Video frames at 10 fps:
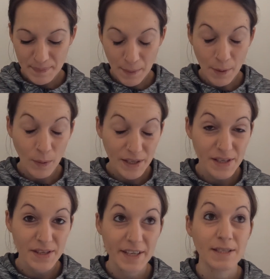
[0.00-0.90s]
but one of the
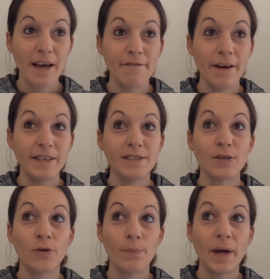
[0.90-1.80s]
things I find
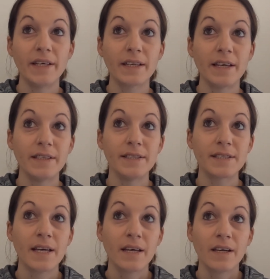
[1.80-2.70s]
on the bike is,
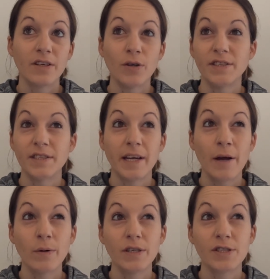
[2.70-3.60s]
you know, I did an
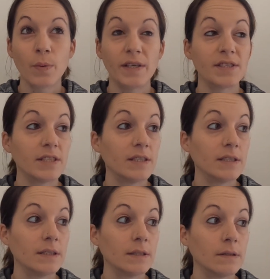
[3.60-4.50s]
hour and
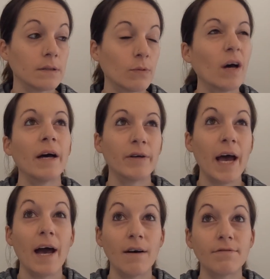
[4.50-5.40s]
a
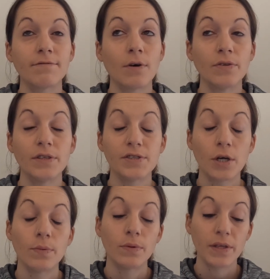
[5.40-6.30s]
half on the
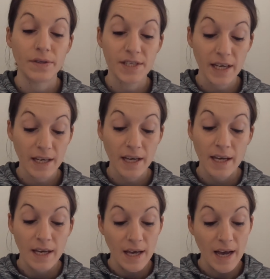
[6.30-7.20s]
turbo the other day,
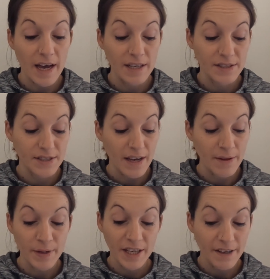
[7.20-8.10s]
and at the
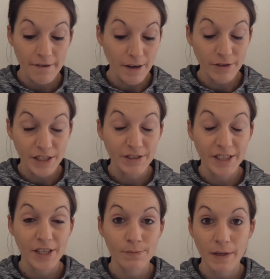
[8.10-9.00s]
beginning I felt really, really
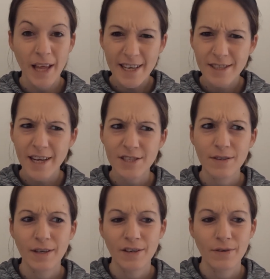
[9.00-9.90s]
good. My legs are
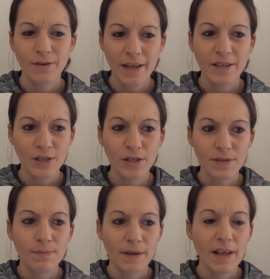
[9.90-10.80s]
actually like
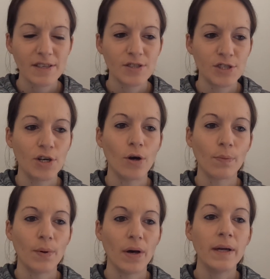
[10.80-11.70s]
good. My legs are
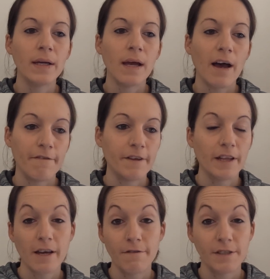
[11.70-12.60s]
strong, but I feel
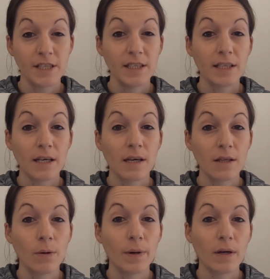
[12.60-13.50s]
like I fatigue a
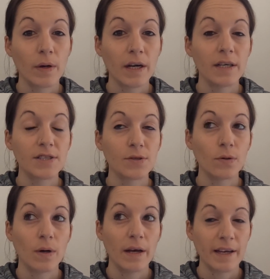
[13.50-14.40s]
little bit quicker,
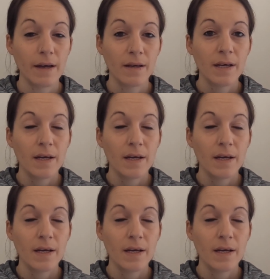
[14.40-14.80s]
so I get